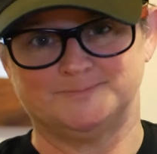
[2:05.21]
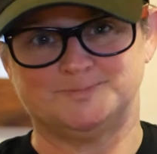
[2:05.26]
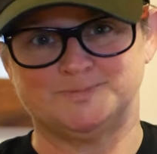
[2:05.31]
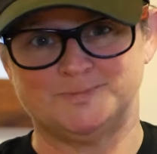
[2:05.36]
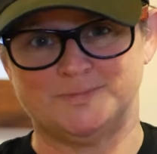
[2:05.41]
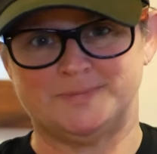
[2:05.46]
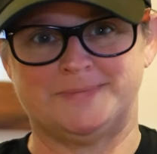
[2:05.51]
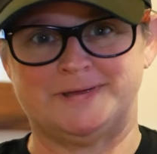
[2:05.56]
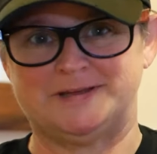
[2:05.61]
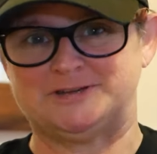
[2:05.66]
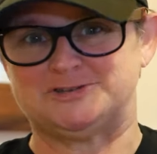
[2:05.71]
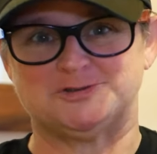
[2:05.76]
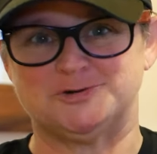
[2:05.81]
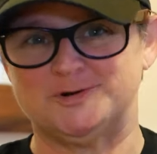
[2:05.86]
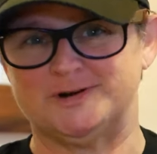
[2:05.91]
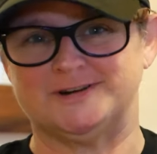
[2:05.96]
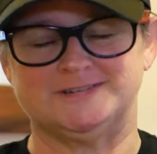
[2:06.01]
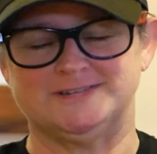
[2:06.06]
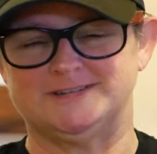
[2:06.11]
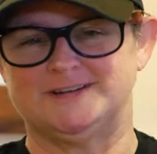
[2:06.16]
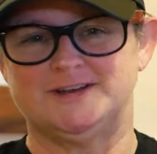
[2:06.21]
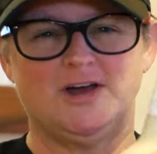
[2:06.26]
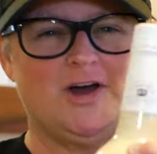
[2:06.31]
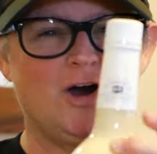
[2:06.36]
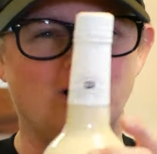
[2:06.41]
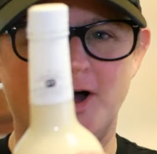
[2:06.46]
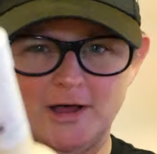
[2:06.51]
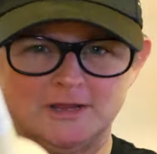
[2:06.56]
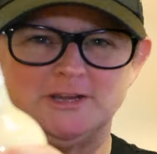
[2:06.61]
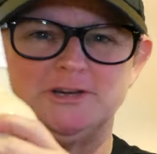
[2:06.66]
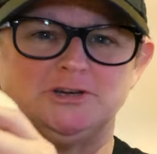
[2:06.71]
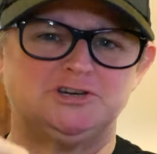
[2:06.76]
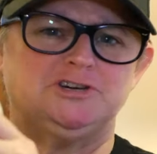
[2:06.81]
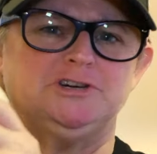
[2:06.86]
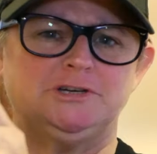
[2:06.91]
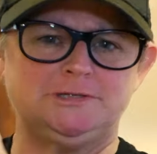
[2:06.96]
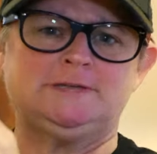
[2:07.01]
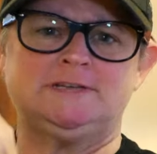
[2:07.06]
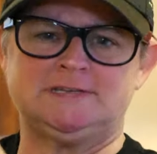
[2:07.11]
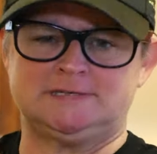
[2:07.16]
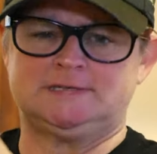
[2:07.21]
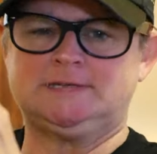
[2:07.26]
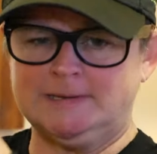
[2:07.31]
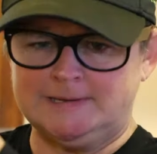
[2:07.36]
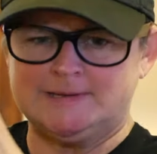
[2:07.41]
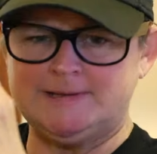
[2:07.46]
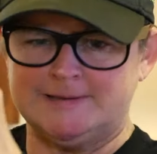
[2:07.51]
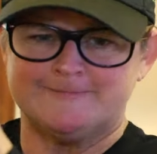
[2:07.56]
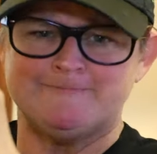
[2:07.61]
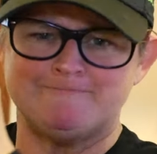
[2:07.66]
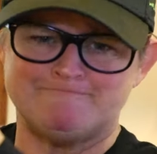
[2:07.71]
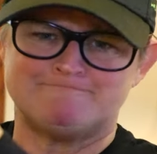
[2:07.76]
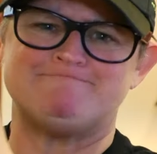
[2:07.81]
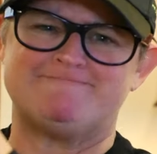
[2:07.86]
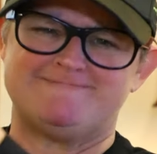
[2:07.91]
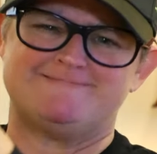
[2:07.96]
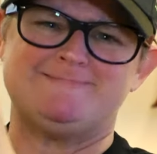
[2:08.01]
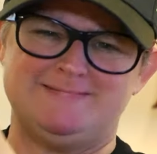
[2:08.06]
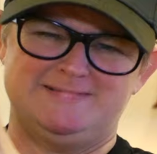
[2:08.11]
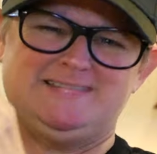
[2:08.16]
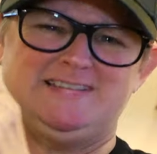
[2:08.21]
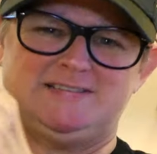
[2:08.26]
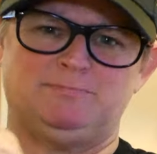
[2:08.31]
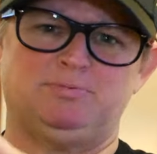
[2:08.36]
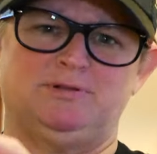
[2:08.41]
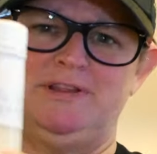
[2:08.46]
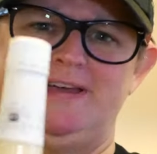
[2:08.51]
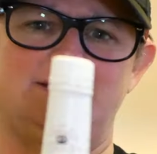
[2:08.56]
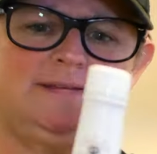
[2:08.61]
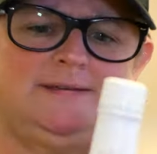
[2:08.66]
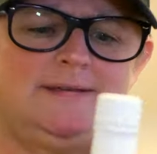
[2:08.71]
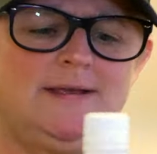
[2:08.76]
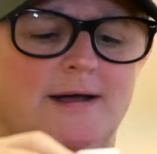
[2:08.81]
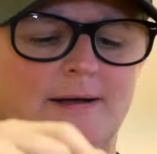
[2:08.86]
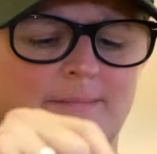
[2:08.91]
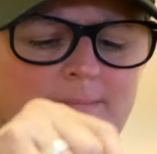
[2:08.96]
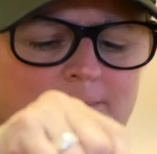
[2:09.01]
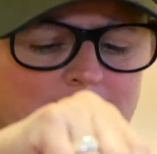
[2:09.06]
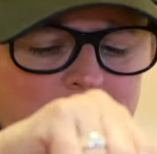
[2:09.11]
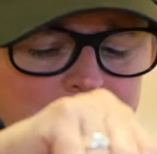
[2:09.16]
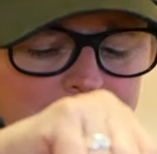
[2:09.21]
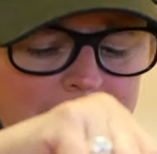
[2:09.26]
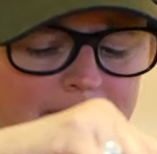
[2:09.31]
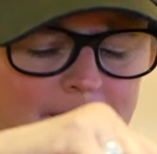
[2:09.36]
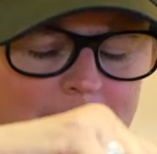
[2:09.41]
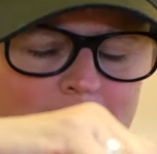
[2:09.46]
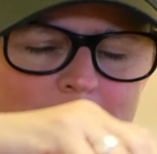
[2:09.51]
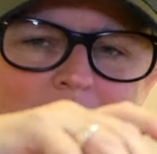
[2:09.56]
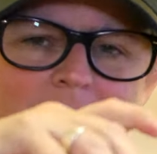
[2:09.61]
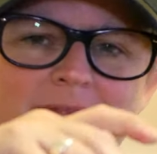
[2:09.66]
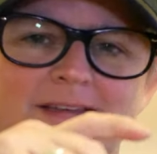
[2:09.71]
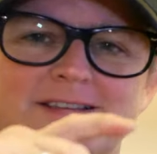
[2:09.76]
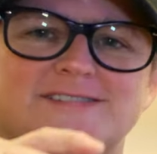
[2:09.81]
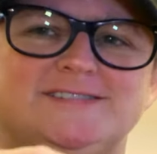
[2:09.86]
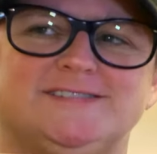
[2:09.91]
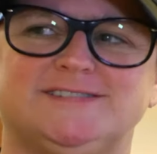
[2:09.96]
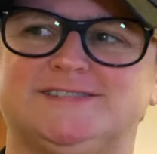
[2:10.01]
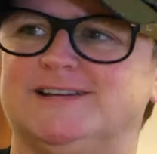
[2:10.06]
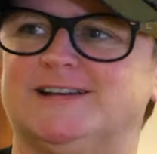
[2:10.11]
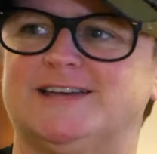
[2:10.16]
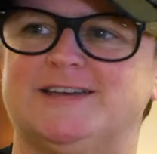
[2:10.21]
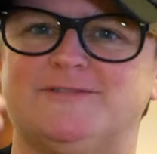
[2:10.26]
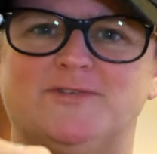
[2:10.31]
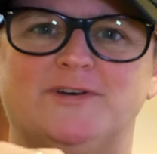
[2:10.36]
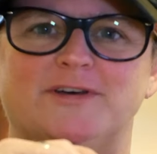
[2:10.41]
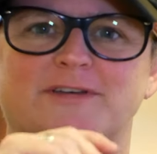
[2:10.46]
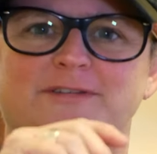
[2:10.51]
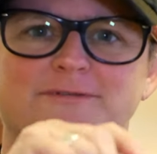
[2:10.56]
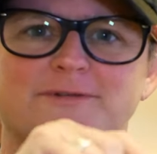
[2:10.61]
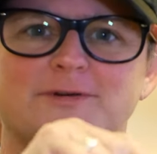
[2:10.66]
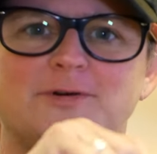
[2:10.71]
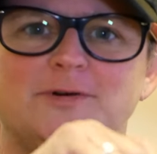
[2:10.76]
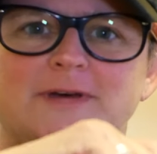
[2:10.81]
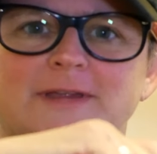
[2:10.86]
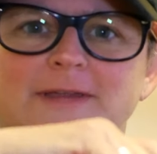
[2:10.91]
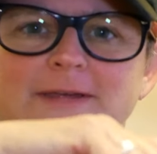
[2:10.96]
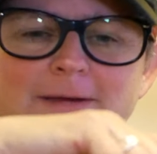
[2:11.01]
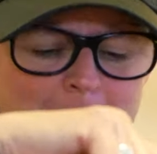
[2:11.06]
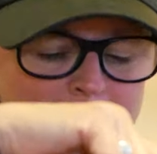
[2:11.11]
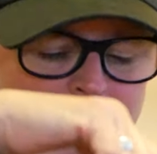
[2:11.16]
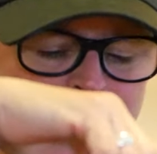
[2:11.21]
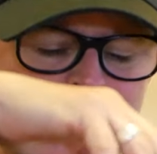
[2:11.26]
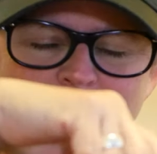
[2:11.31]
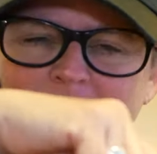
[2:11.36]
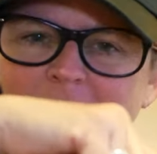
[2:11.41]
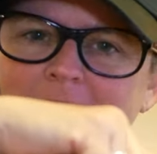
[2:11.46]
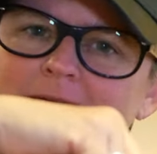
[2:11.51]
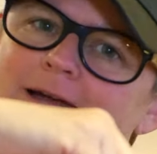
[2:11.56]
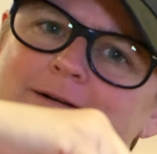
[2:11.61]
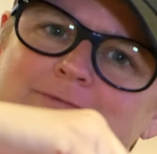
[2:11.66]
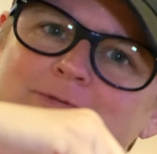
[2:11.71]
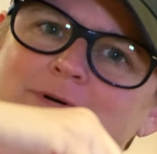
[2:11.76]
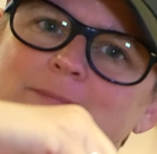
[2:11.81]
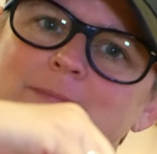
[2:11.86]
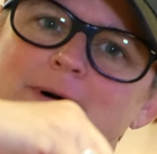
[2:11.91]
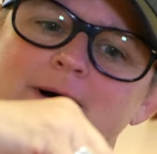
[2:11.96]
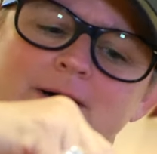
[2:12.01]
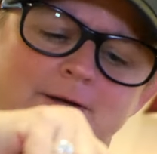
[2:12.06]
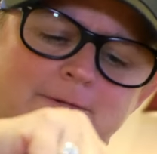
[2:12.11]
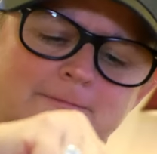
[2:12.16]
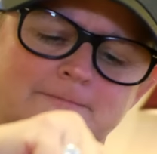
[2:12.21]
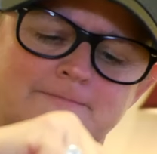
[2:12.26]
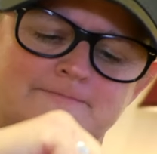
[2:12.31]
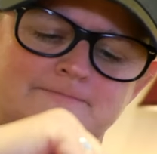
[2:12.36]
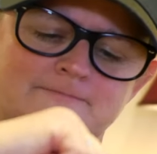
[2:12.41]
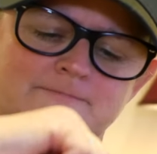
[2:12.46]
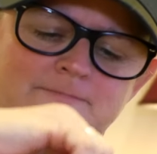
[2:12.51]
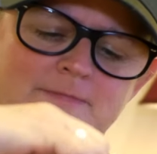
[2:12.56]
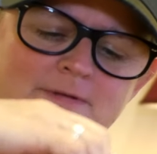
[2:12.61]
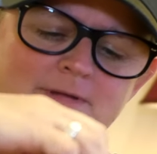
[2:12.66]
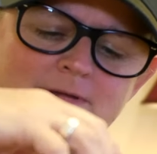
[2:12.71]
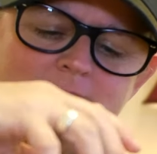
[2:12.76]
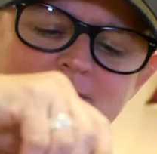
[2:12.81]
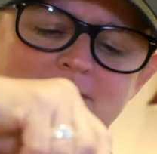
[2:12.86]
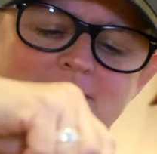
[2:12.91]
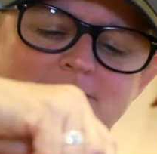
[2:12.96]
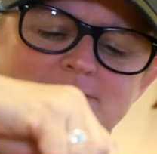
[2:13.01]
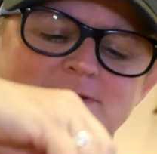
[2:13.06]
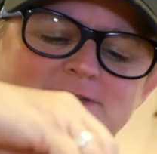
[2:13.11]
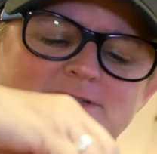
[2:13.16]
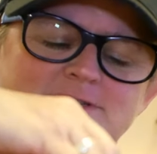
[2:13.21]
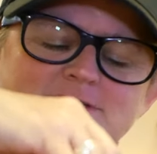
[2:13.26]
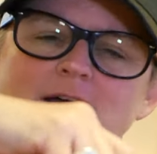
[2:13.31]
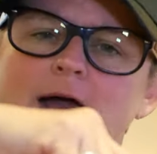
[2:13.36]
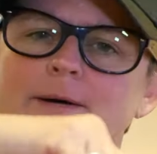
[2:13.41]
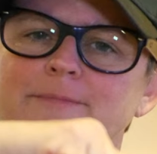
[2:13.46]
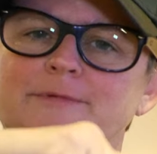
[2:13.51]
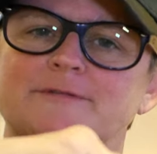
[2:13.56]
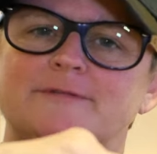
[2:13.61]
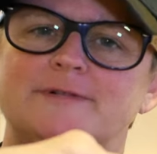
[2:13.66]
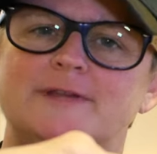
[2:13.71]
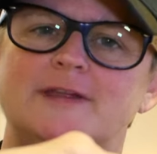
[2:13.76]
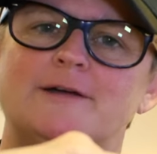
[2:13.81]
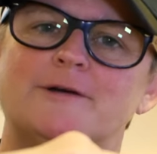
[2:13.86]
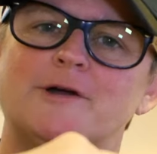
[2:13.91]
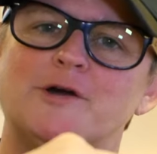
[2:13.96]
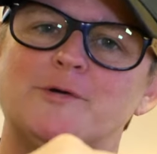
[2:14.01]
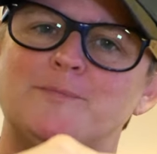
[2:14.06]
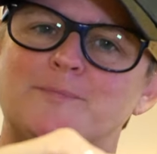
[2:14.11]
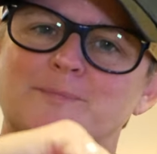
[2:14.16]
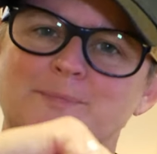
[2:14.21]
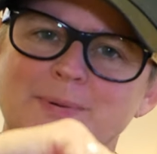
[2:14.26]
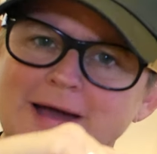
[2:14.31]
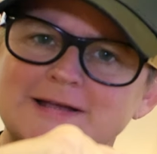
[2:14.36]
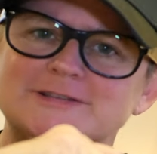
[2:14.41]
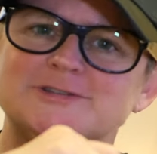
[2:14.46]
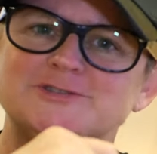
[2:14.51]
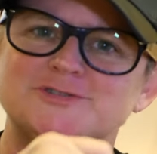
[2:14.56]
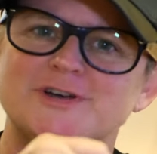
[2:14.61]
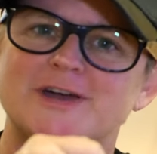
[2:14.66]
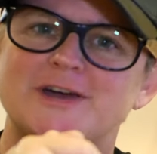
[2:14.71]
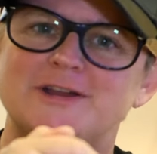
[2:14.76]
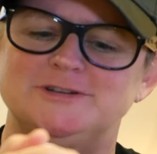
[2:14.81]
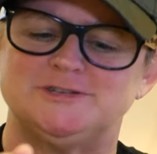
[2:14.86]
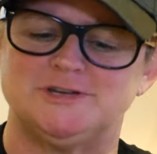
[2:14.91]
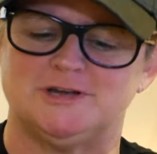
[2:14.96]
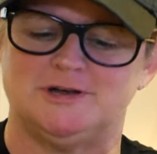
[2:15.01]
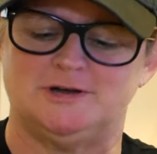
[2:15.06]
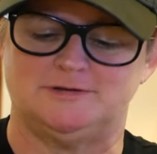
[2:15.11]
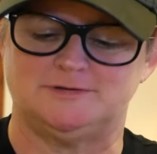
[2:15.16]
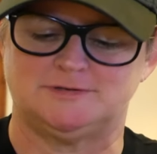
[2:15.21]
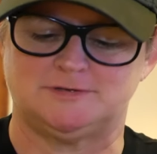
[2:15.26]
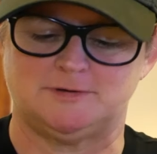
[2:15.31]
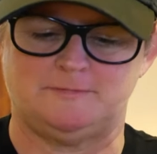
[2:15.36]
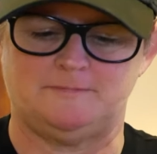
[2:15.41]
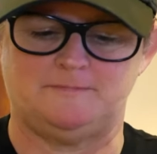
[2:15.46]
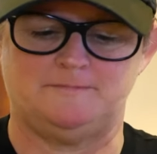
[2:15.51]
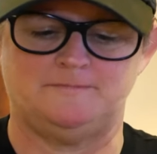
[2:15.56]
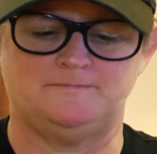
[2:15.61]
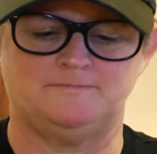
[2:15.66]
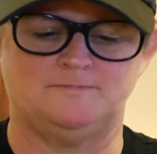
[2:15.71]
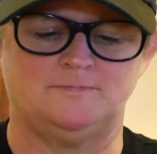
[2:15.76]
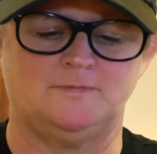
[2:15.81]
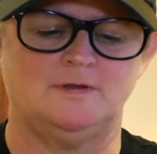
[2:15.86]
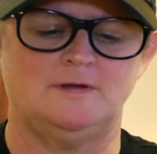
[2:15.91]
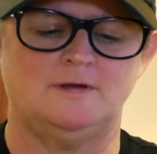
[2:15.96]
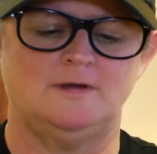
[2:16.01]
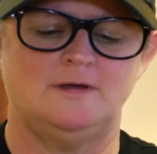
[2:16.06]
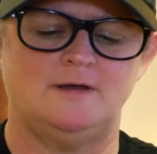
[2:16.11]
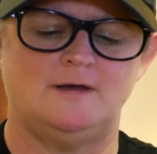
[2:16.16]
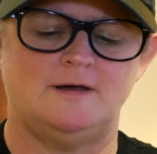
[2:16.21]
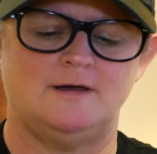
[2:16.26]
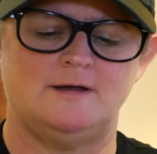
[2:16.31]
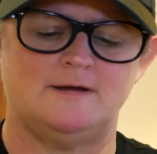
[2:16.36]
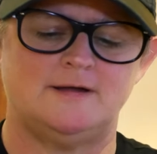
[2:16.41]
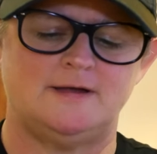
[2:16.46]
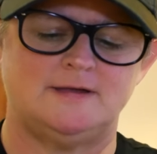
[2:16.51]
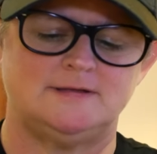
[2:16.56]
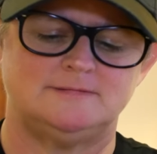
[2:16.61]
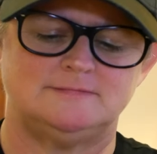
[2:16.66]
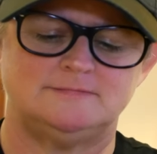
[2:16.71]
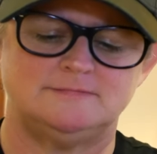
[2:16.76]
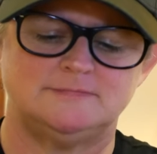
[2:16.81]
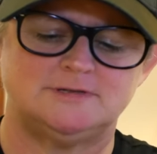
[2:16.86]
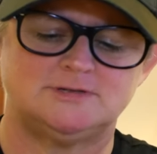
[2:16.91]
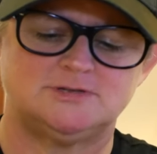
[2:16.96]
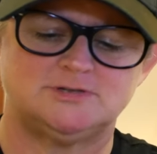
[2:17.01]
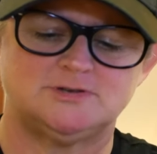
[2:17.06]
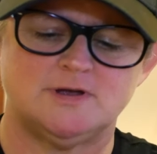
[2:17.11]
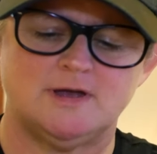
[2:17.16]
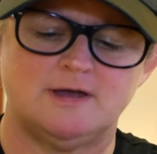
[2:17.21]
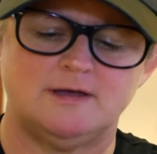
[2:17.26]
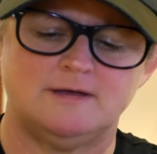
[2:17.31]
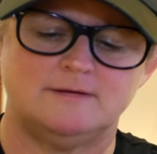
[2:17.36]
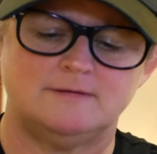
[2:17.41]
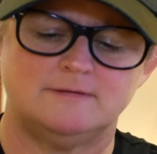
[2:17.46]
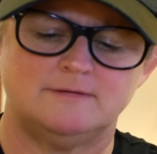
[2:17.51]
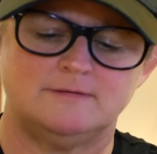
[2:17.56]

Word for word: Make sure all the goodness is blended up. That suck if I throw it. I have one bottle. Just stop the video and go back to Trader Joe's. All right, let's try.